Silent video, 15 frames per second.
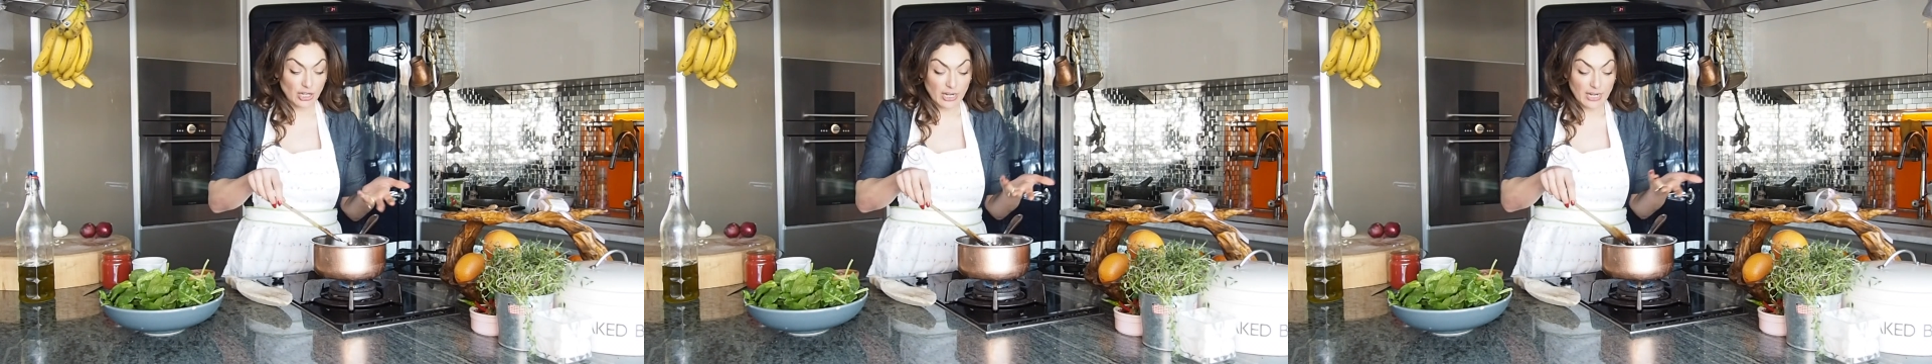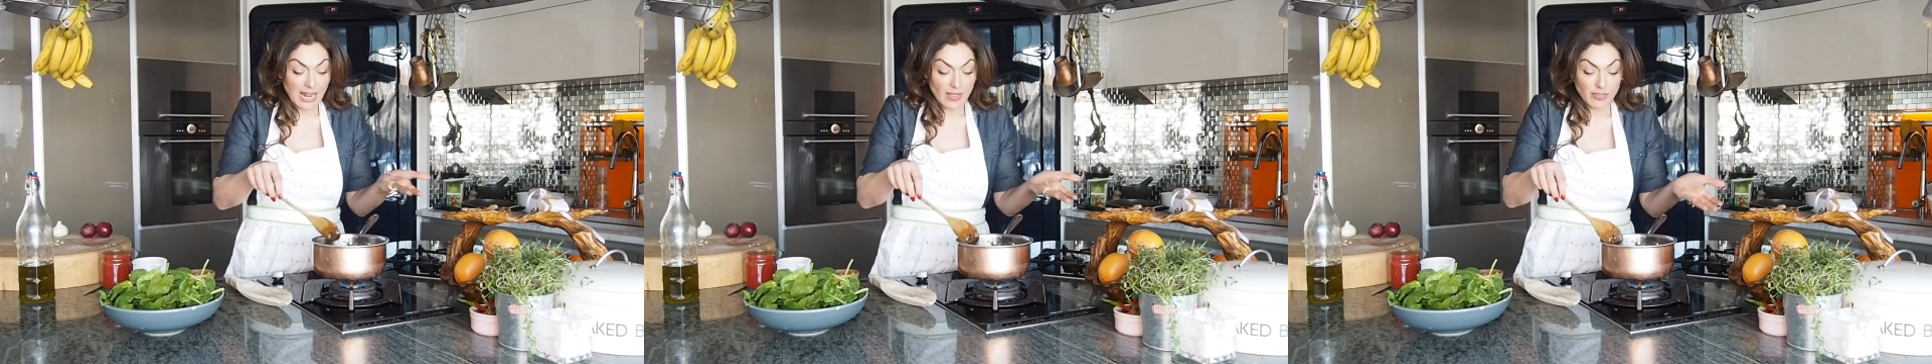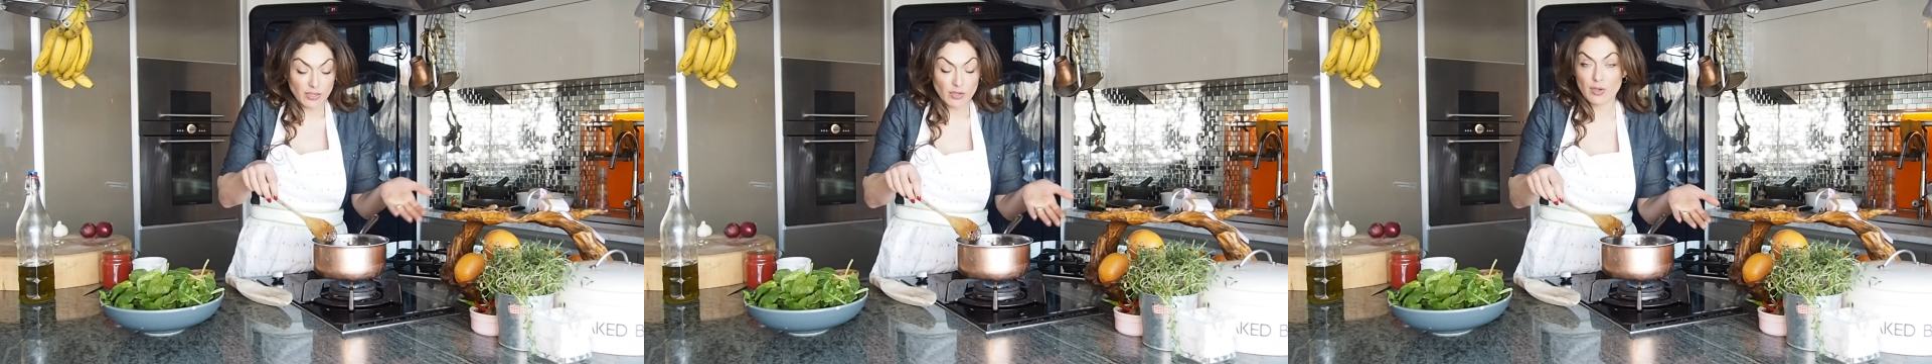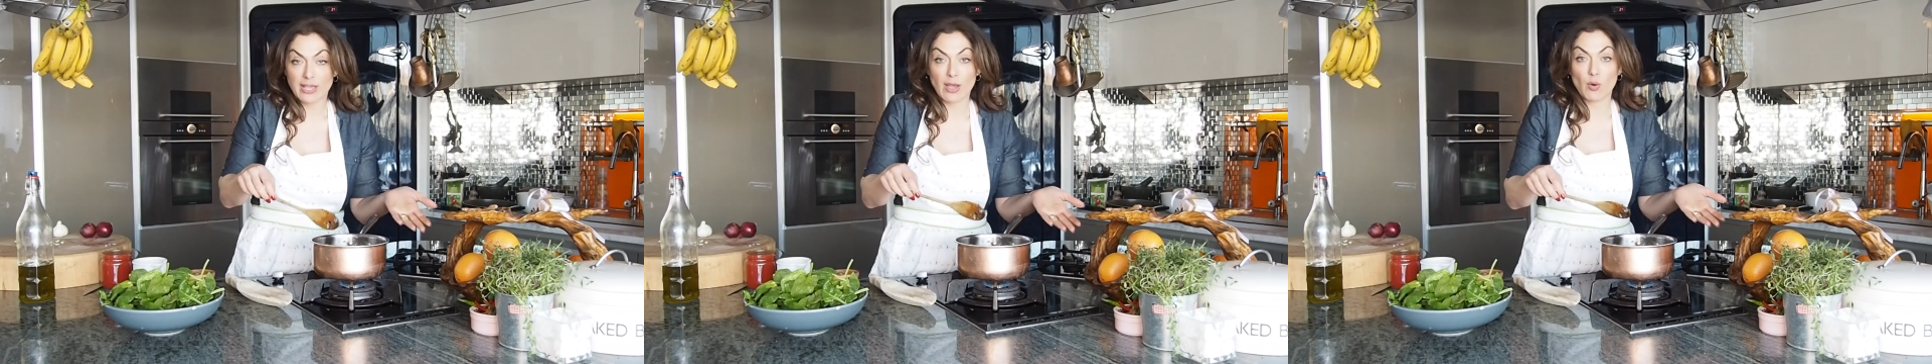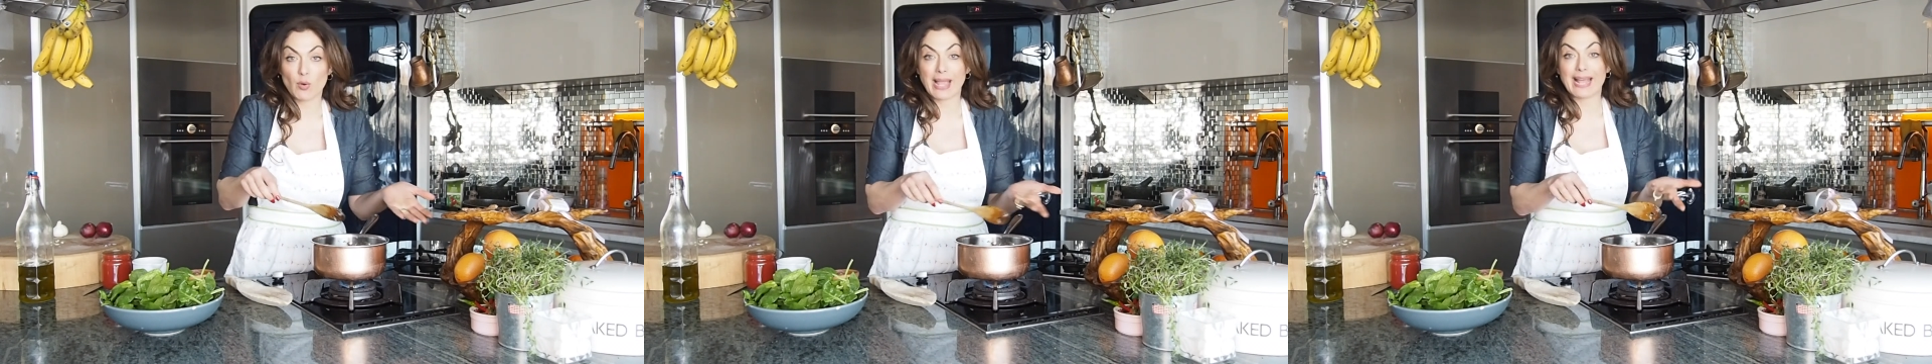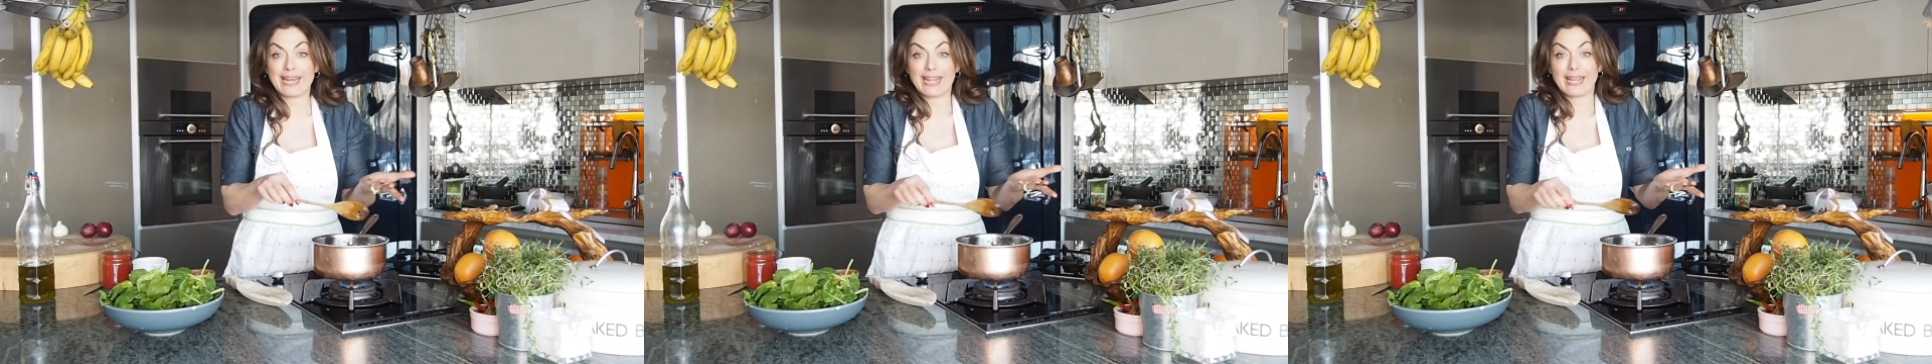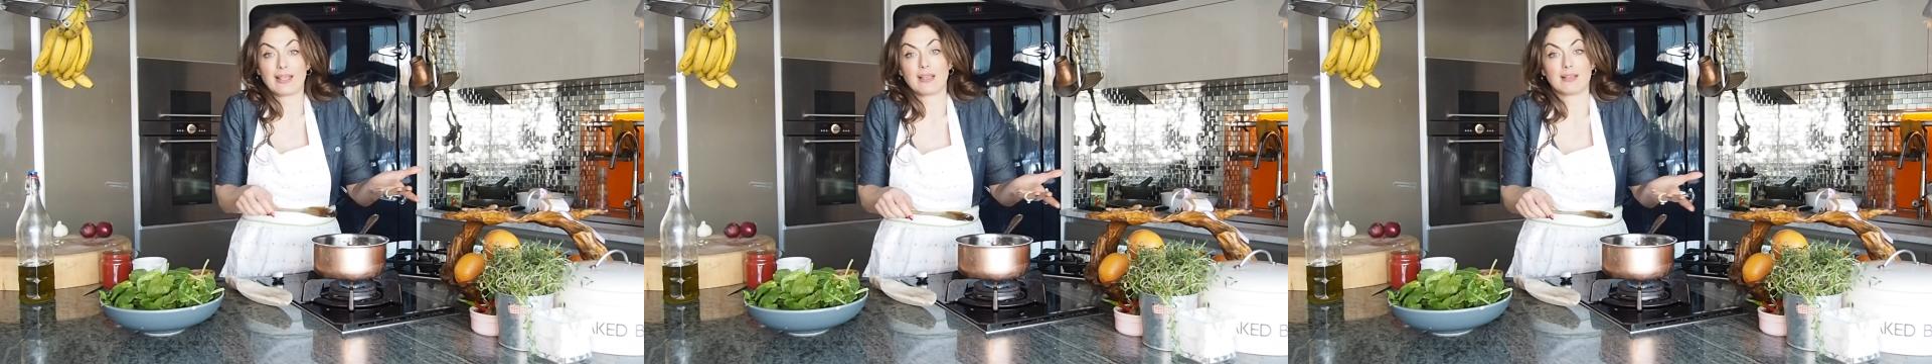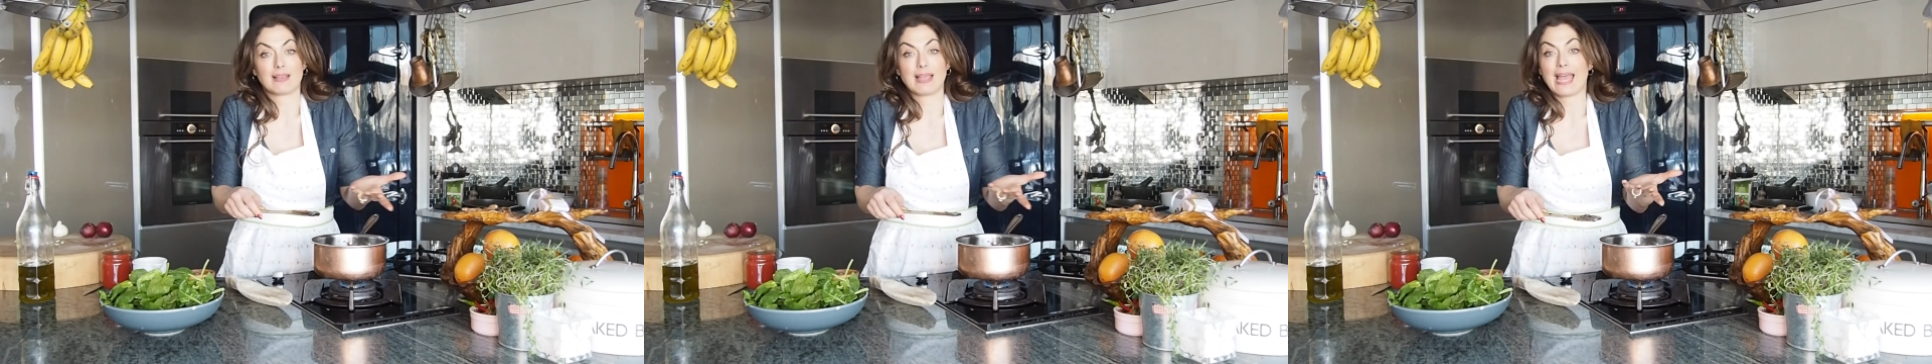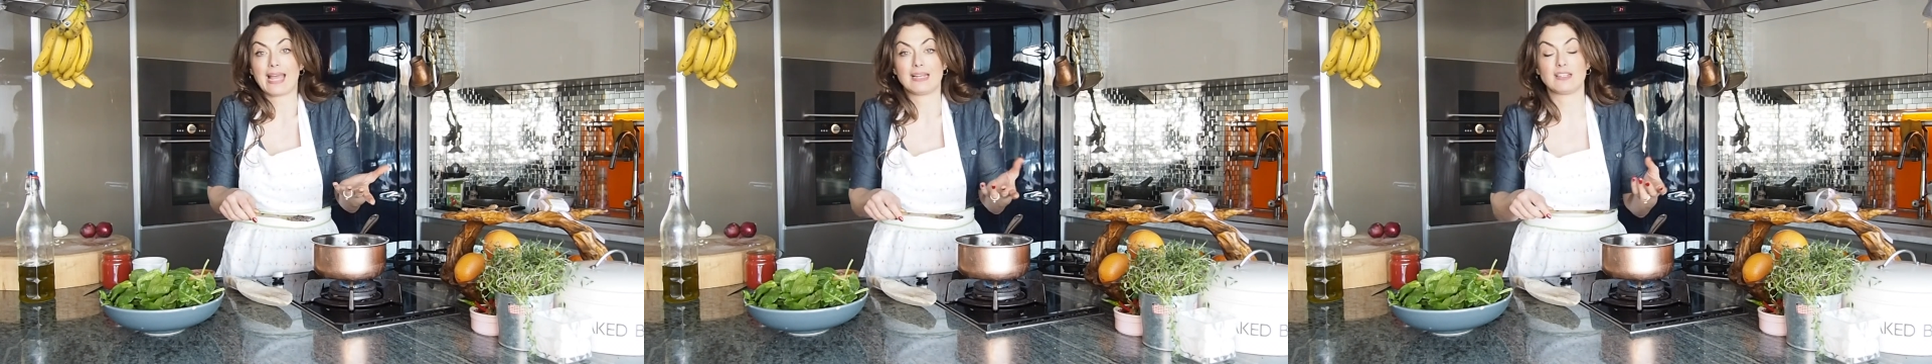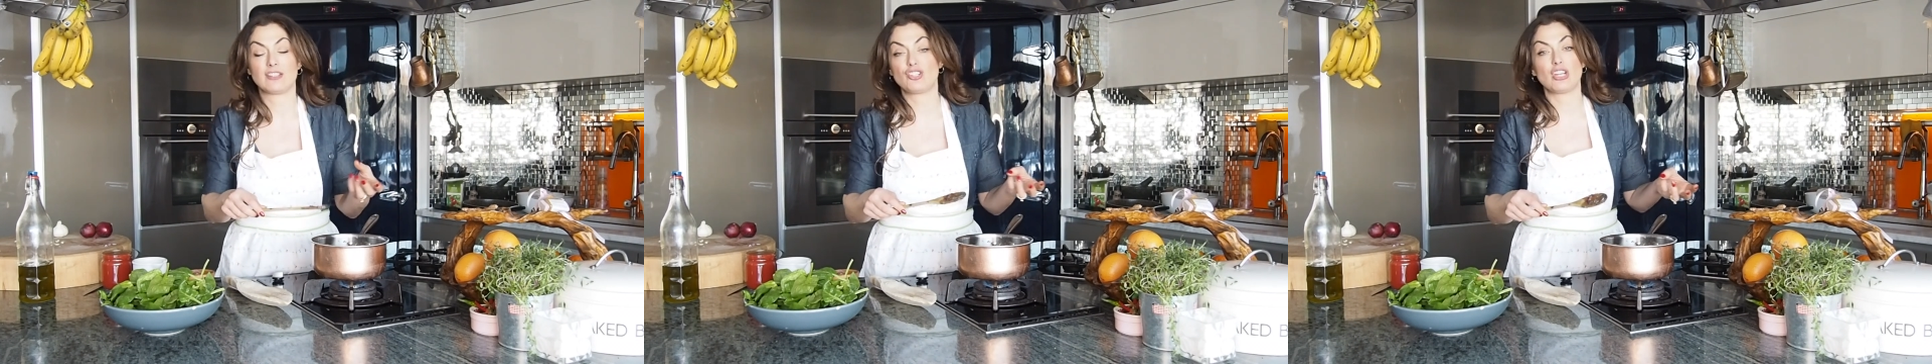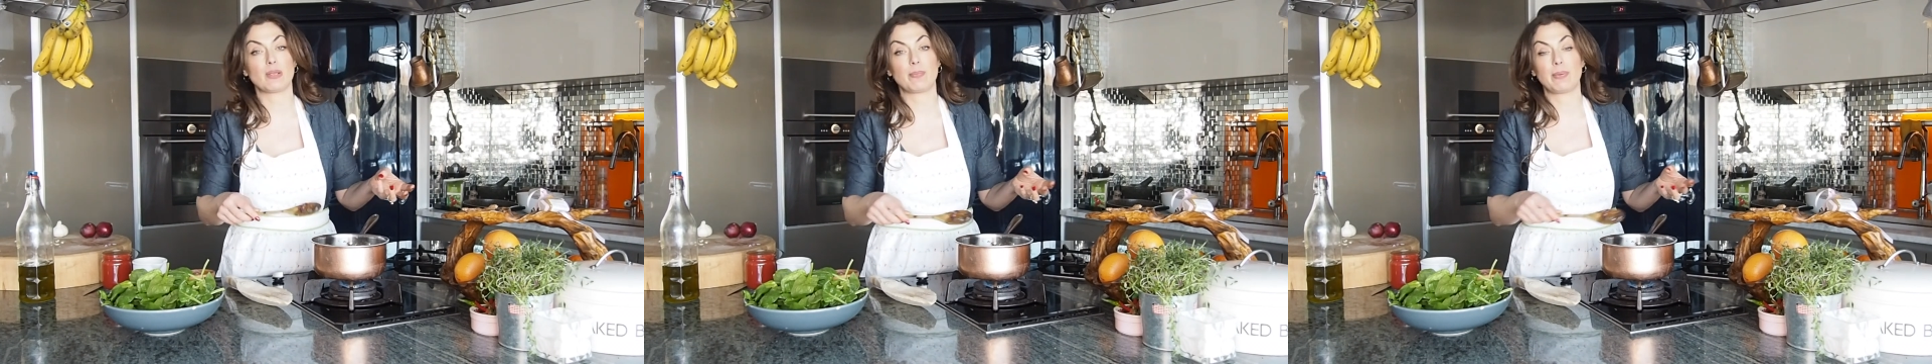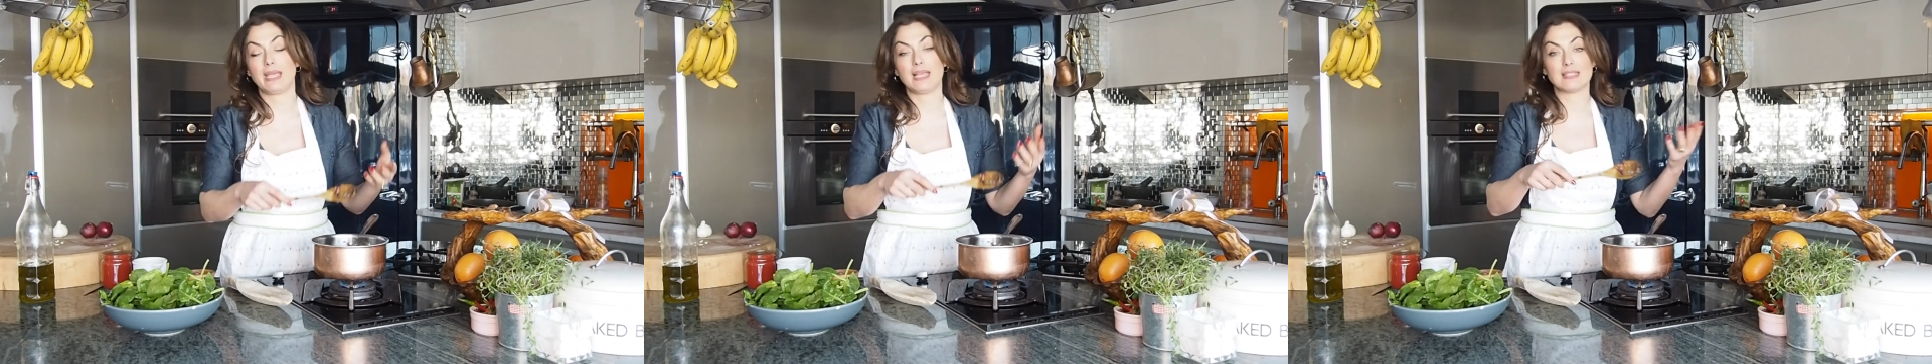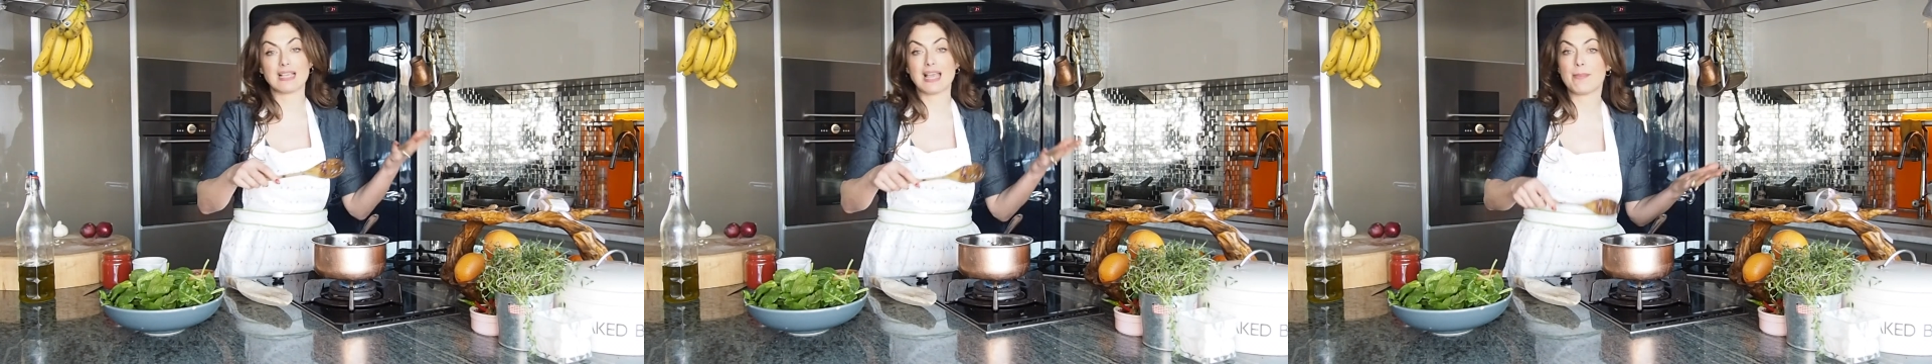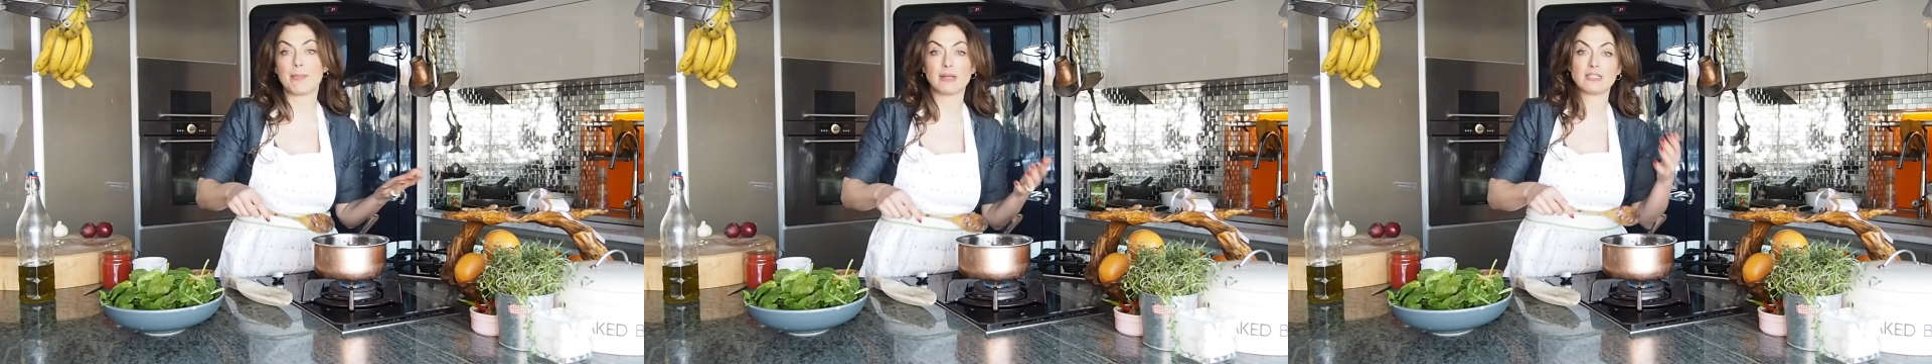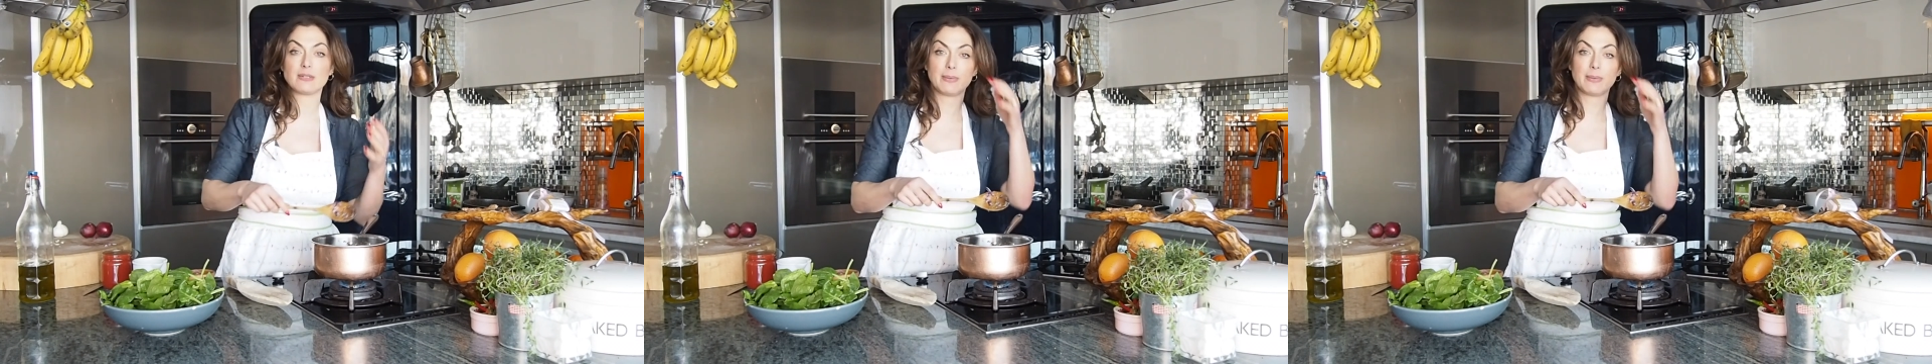And now that you can get organic canned chickpeas and butter